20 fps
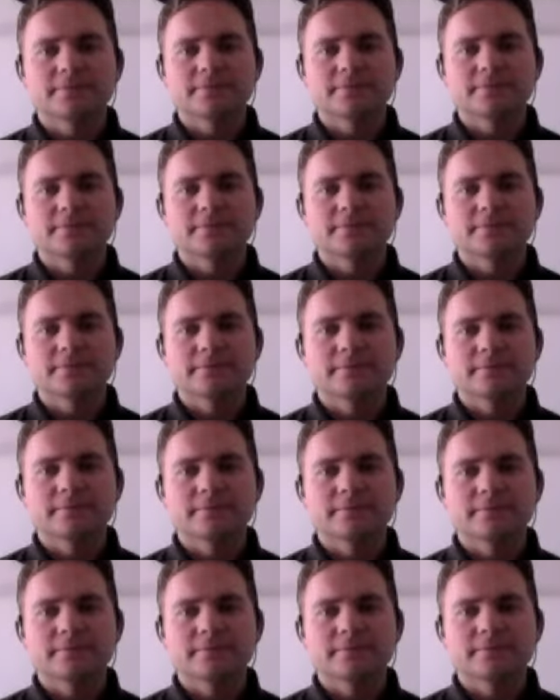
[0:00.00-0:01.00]

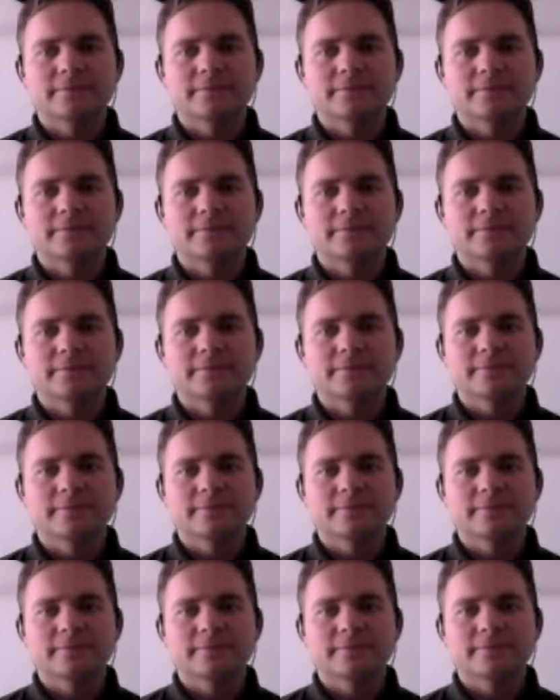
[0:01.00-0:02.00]

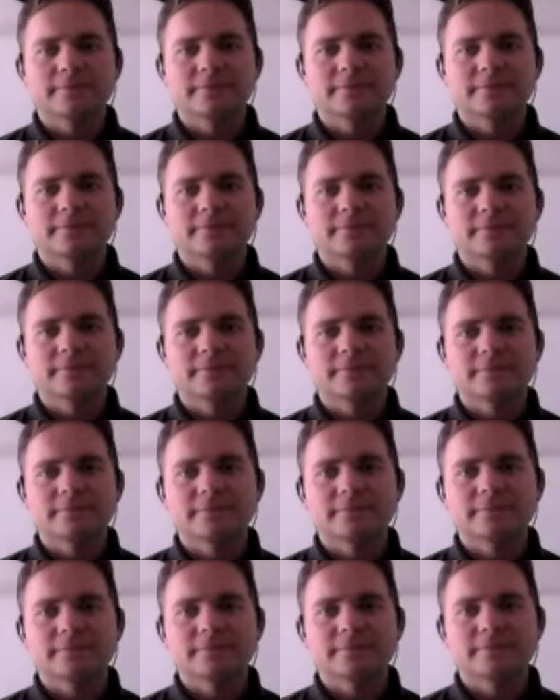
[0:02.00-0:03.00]

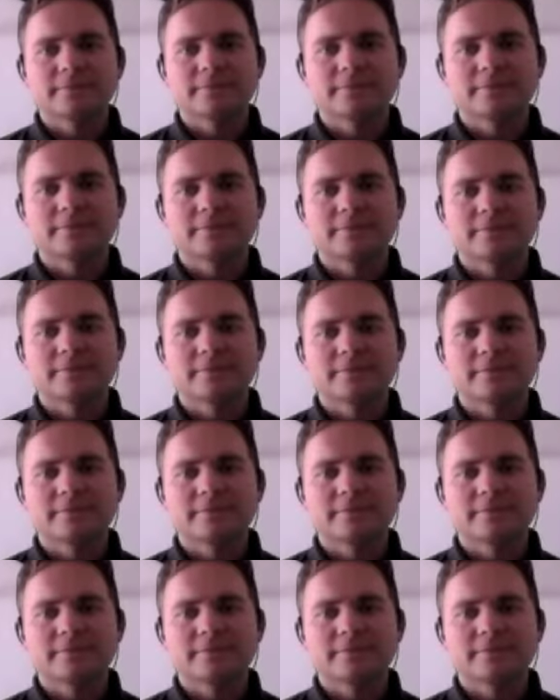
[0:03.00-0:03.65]
No words are spoken by the person on screen.